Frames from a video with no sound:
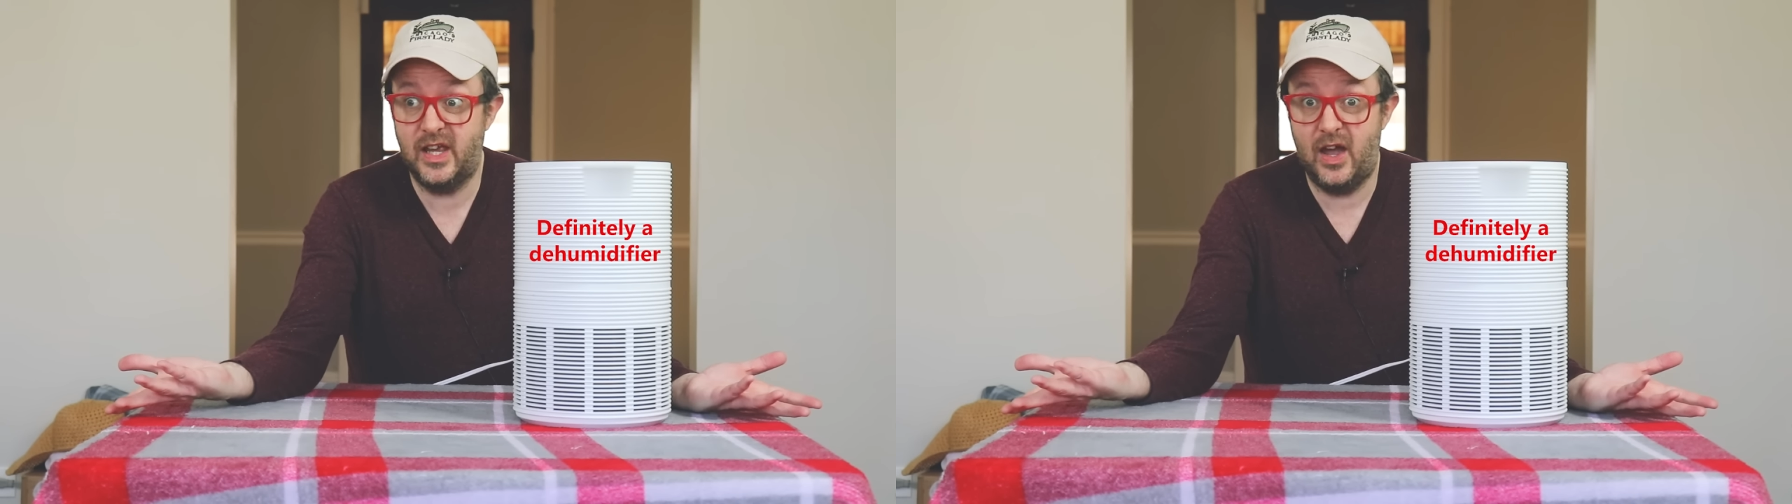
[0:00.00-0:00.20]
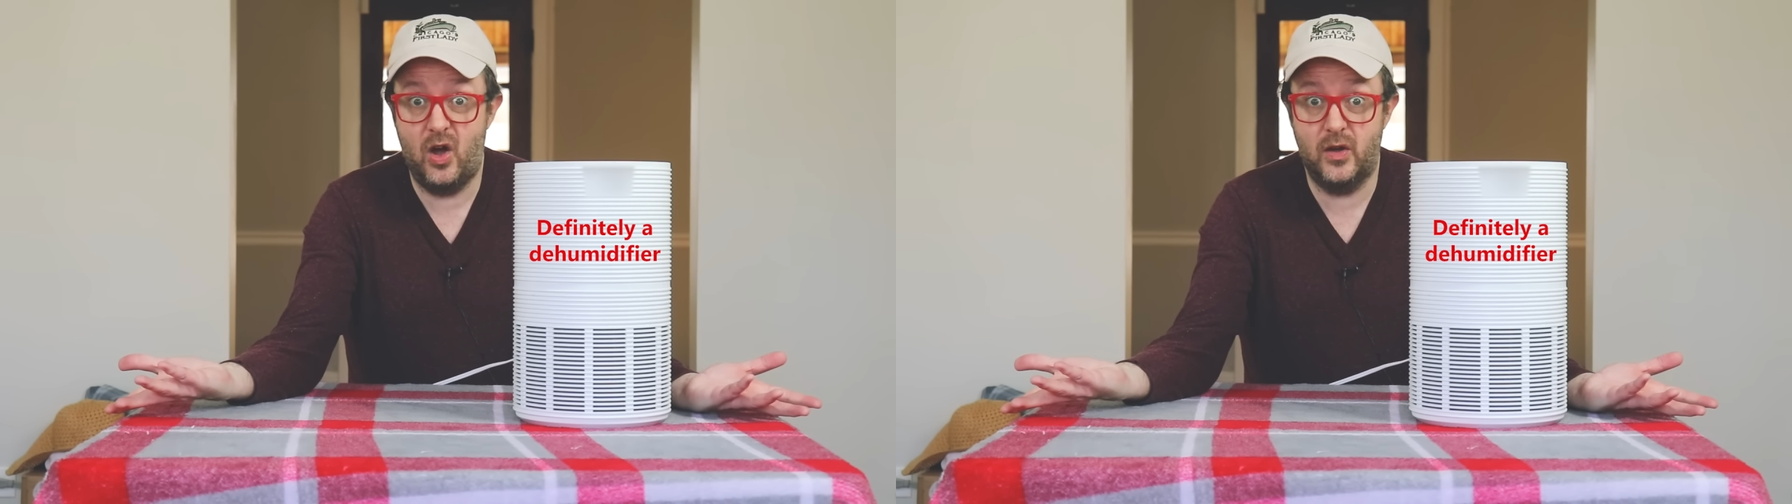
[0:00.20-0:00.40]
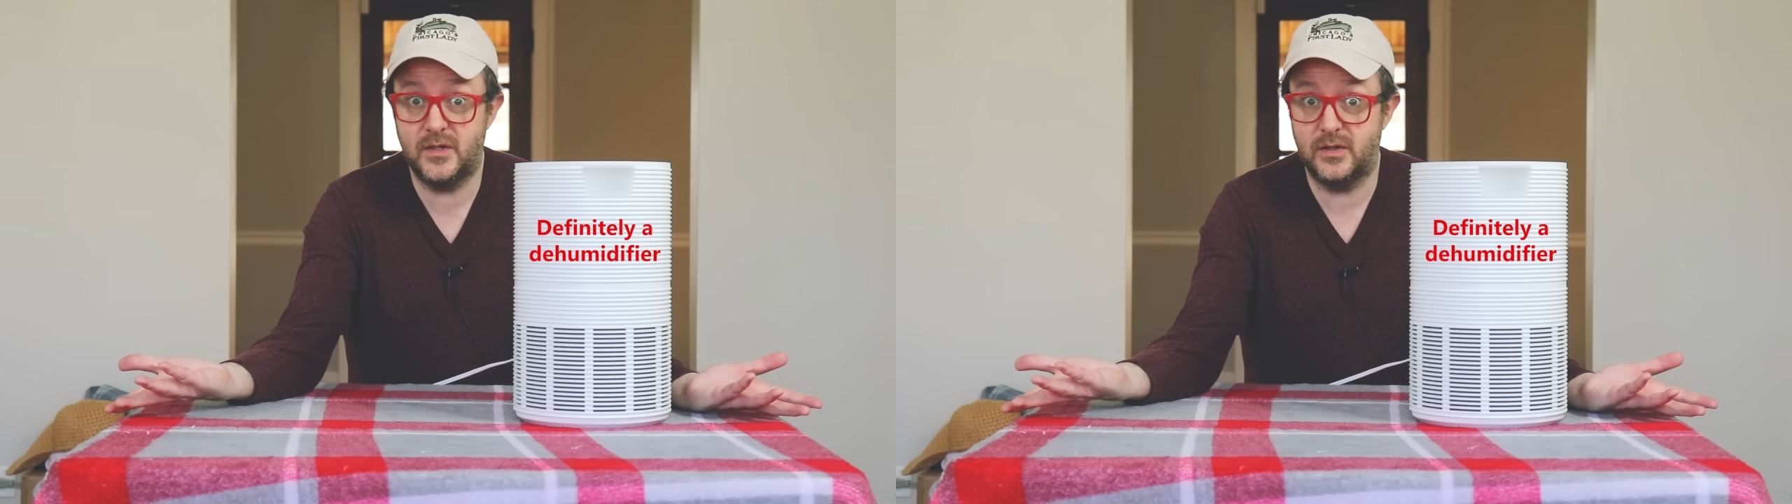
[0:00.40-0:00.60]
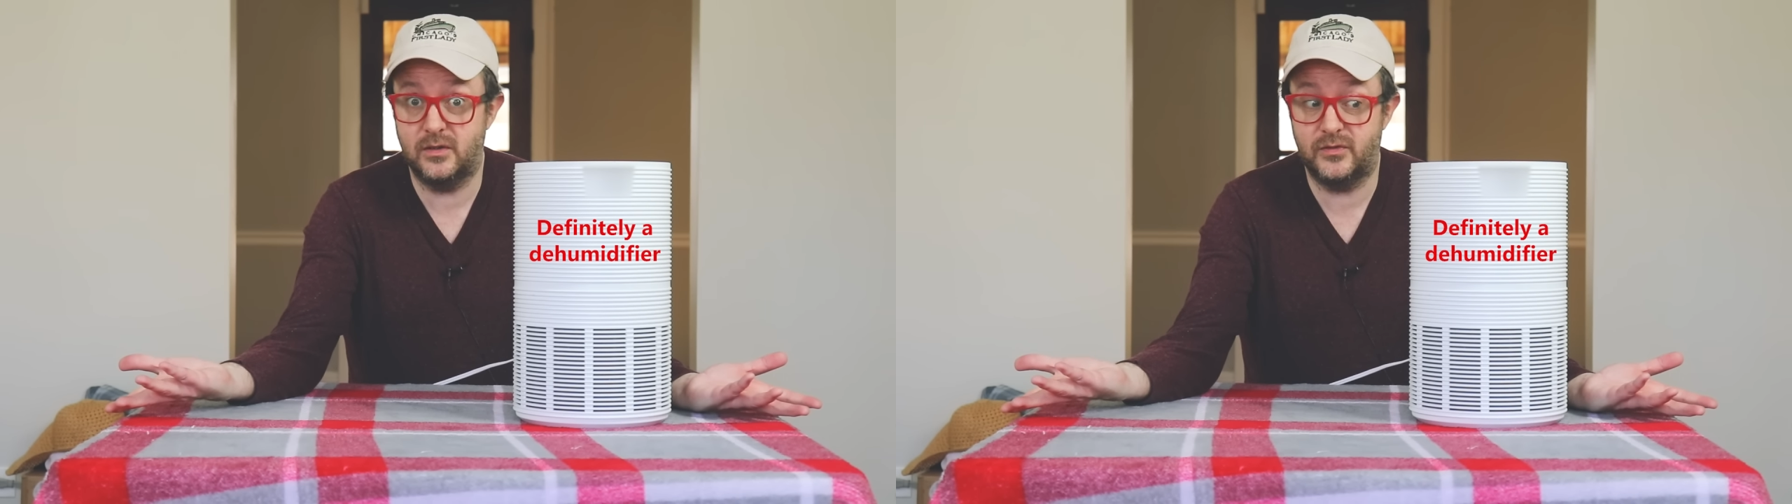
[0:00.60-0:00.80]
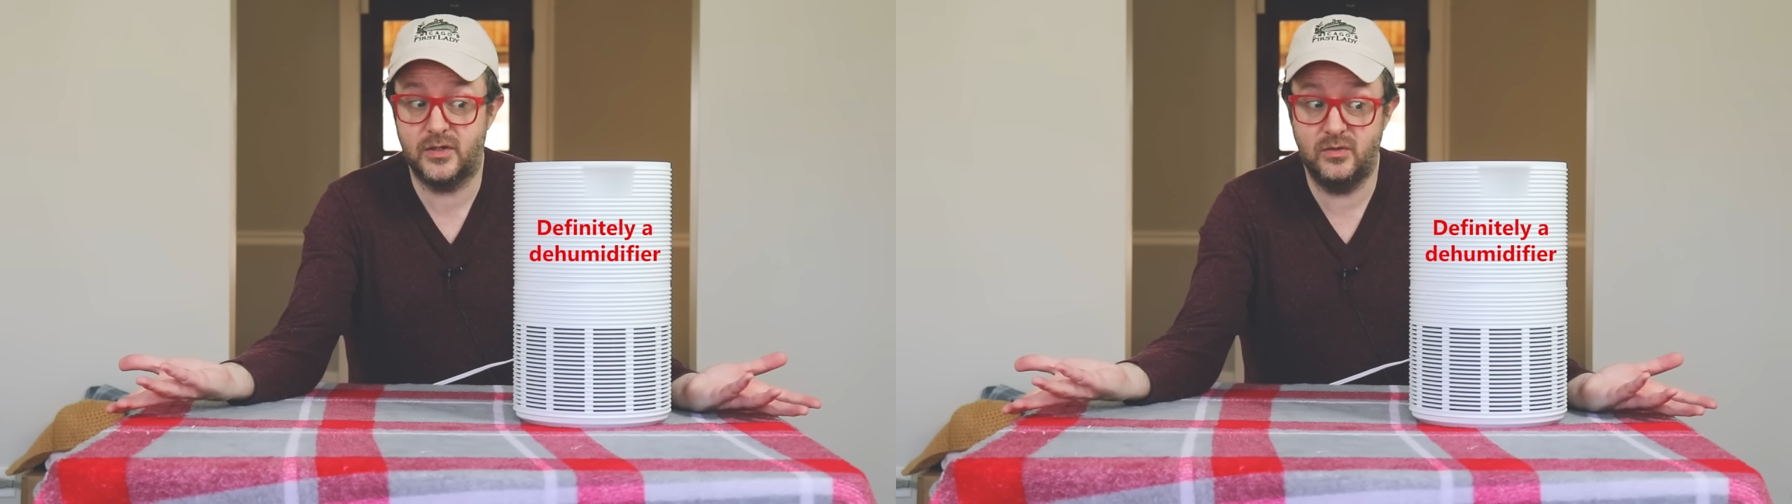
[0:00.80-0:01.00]
get hot
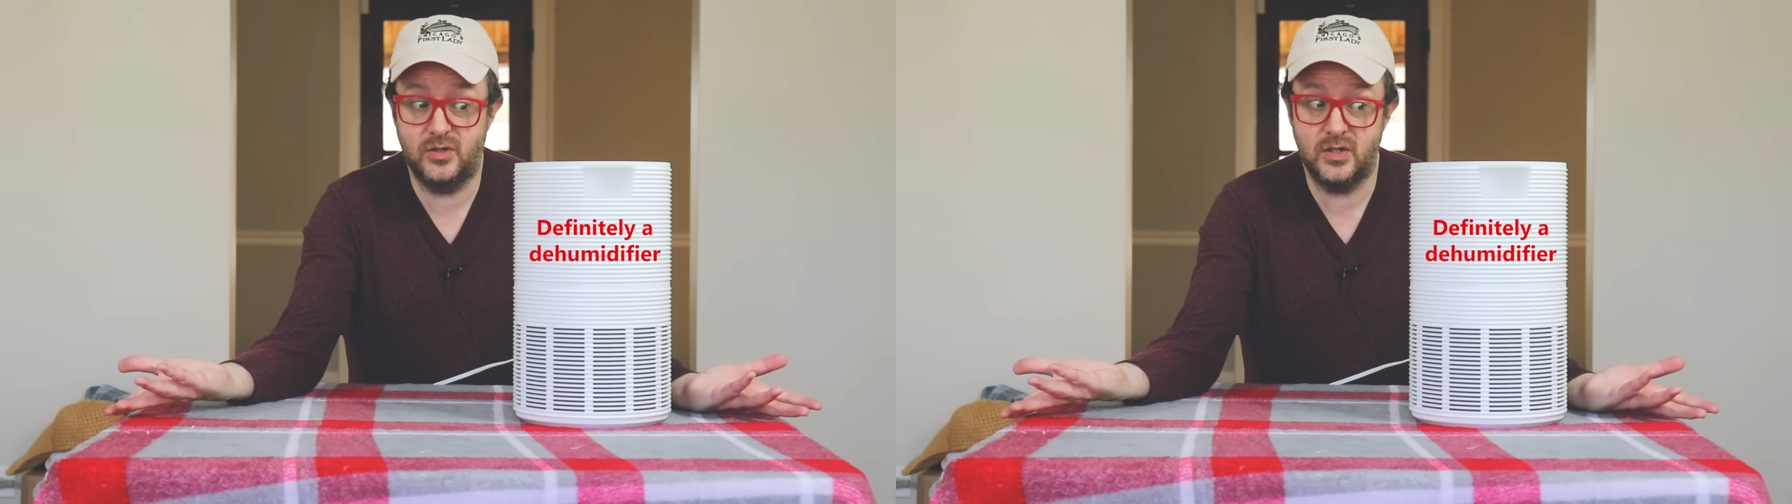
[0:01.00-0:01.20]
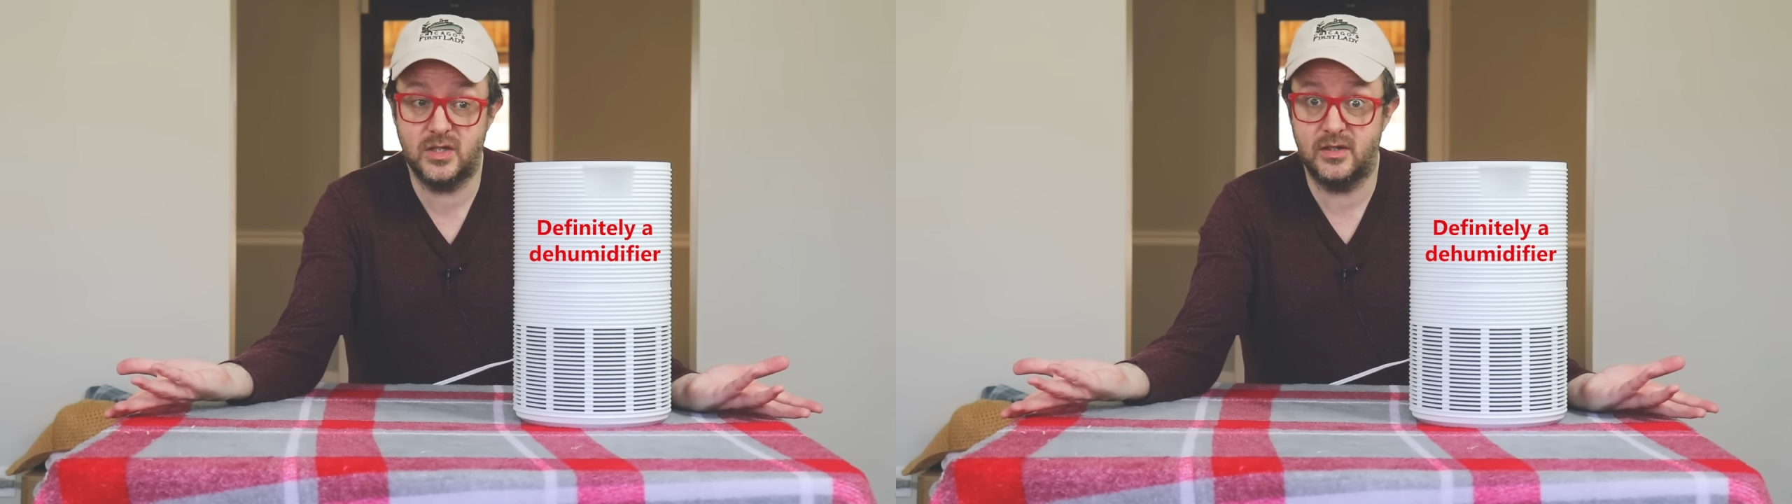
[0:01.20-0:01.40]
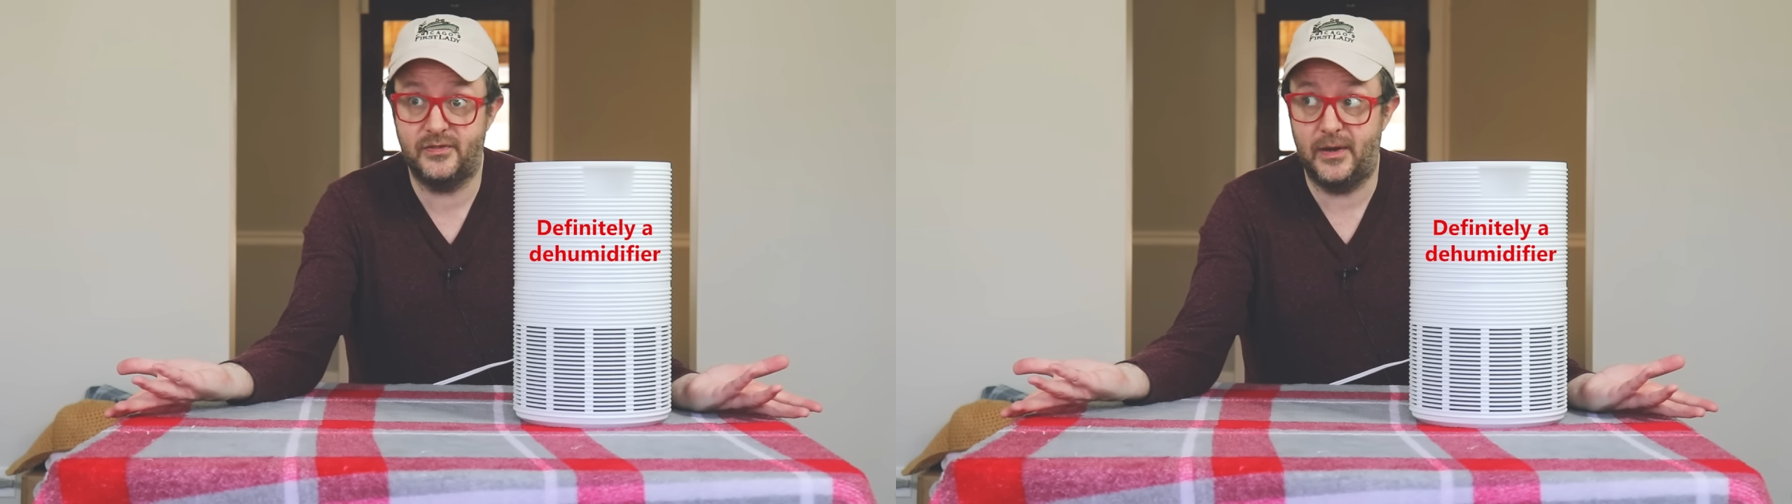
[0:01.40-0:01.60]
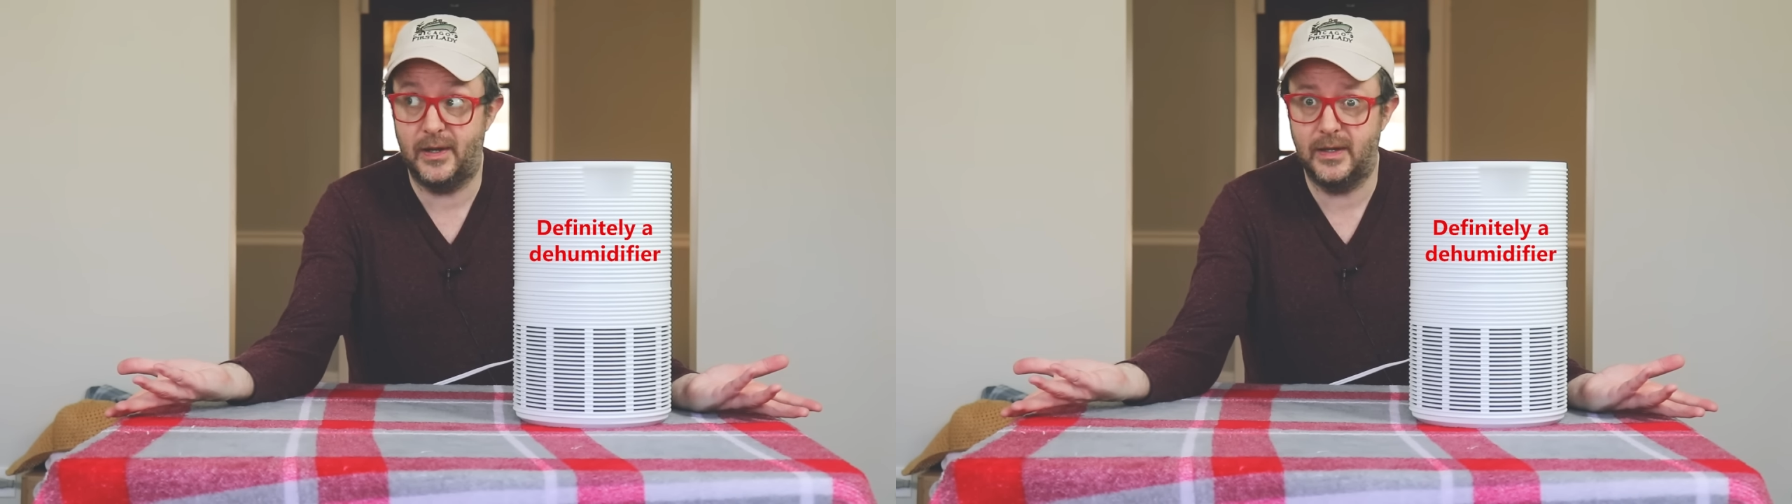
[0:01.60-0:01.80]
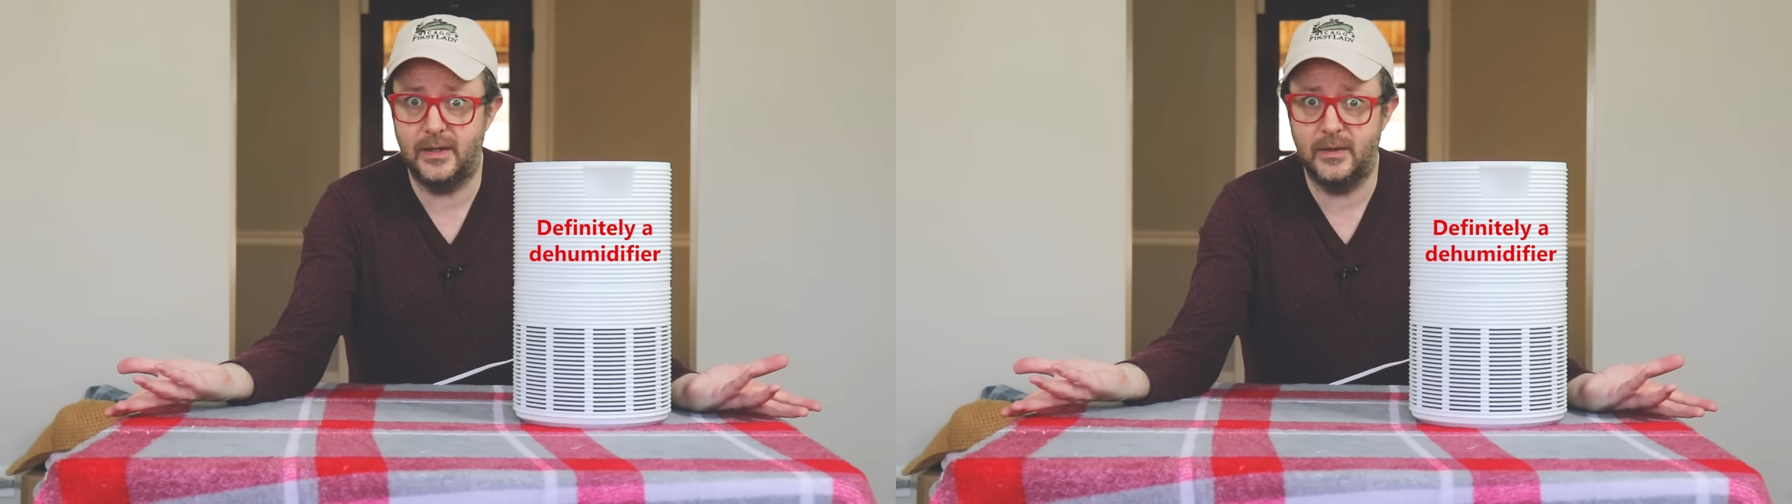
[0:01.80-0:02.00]
enough to
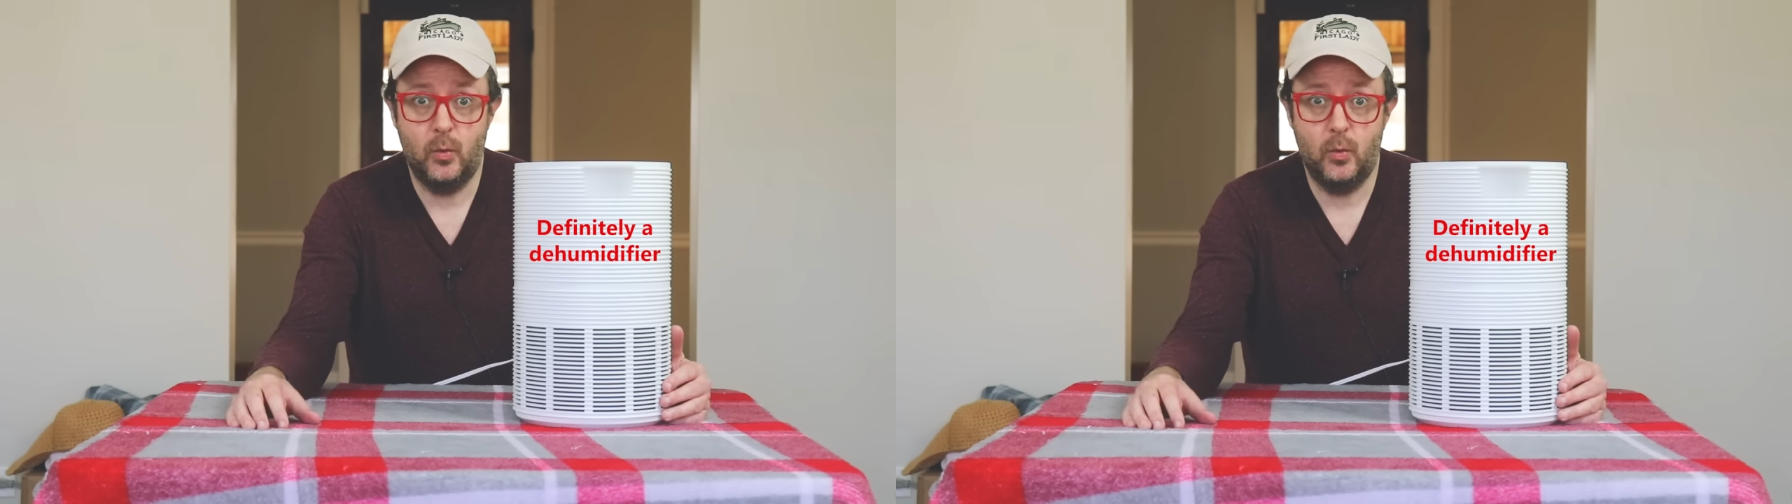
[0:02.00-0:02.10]
justify it,